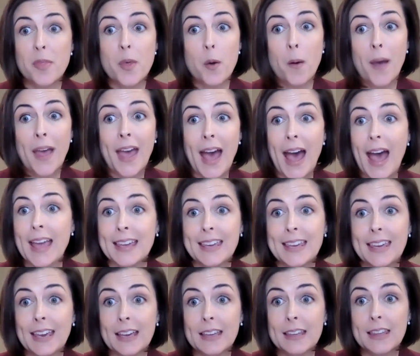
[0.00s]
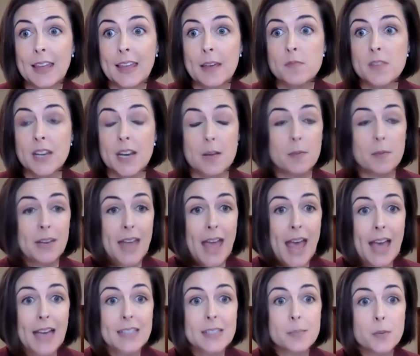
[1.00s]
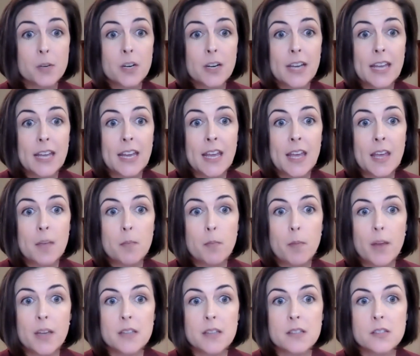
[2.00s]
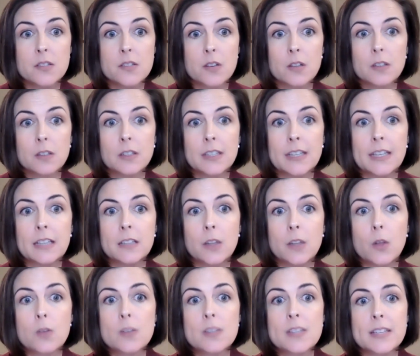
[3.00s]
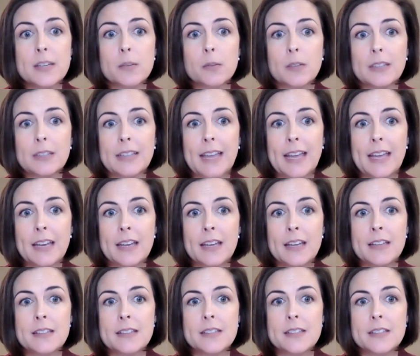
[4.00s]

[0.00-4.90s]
though I can't claim that I'm an expert in it, but it's certainly closely related.